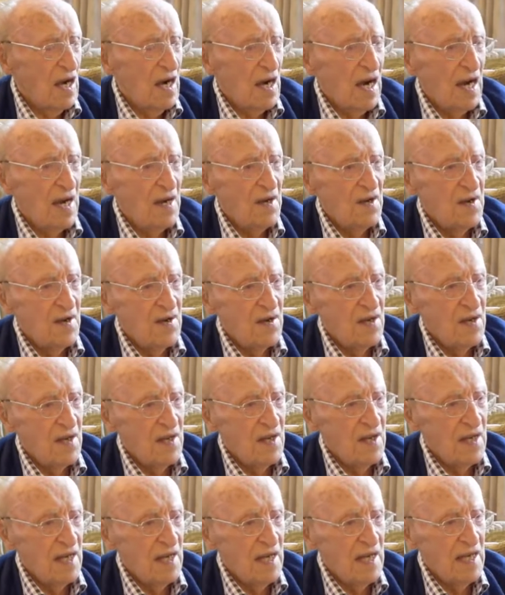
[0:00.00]
and
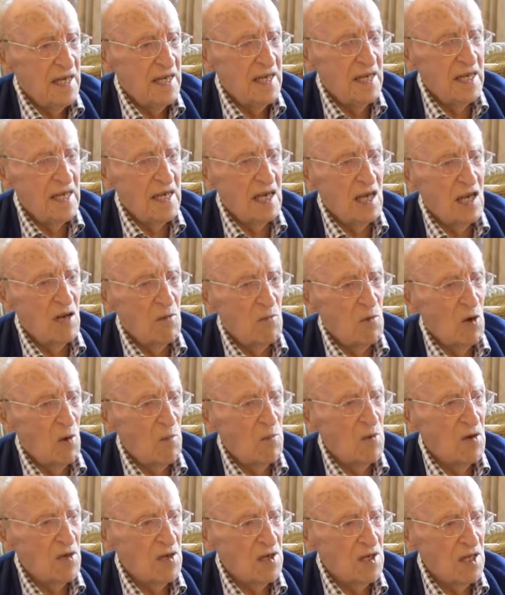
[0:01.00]
uh, he didn't come
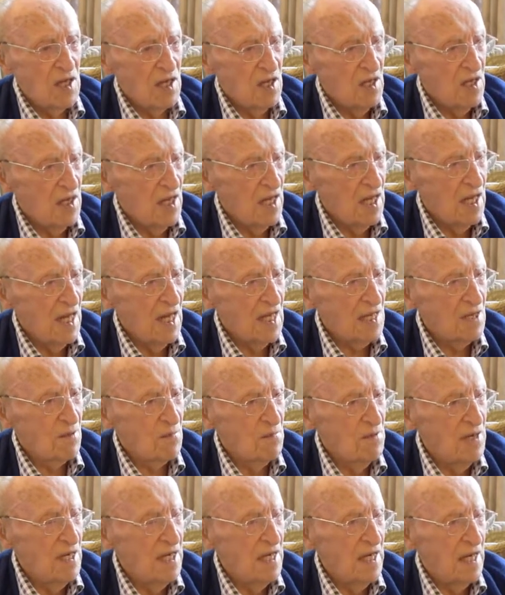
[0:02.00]
up until the
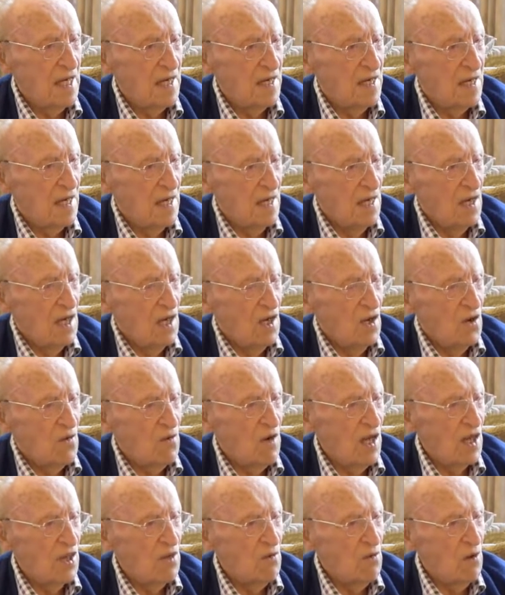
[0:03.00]
last minute
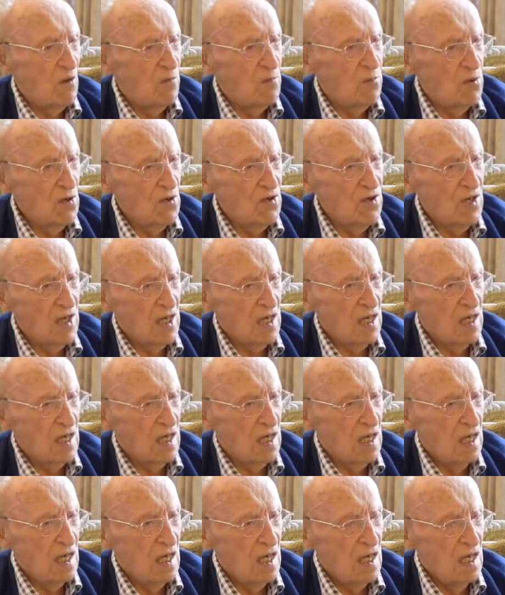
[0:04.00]
when they were
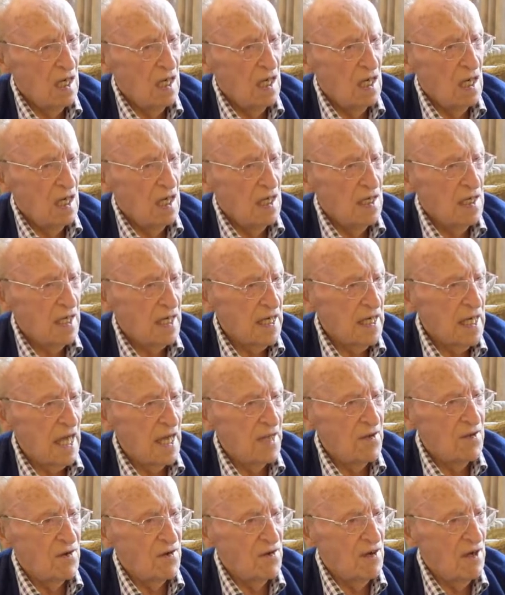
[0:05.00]
pushing to
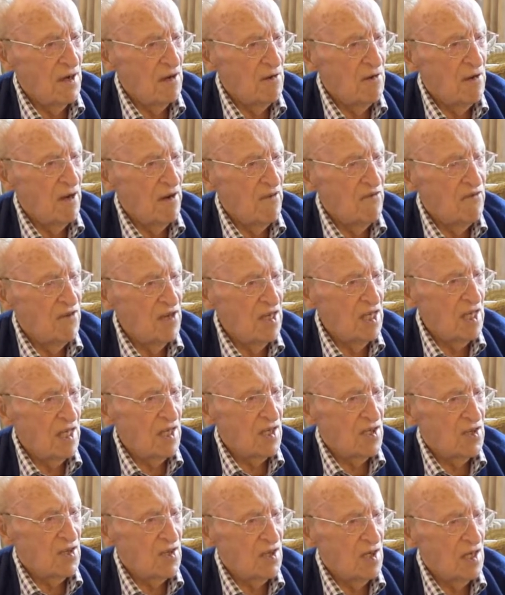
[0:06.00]
get the railway
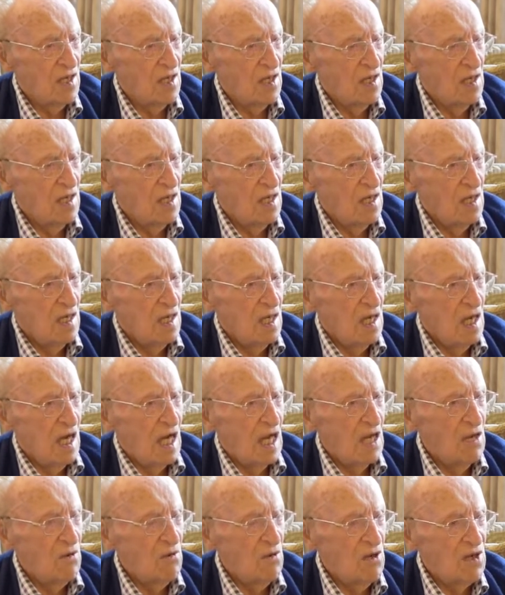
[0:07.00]
finished
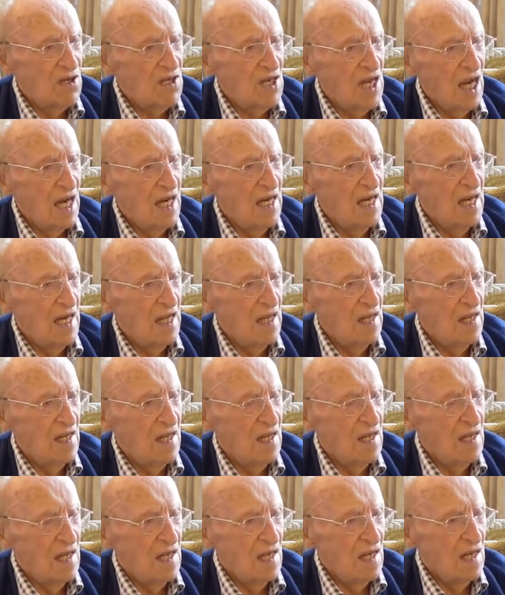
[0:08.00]
and they were
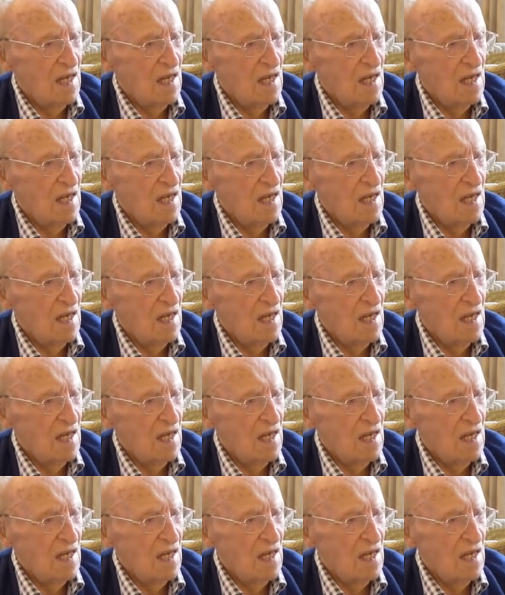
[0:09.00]
sending uh,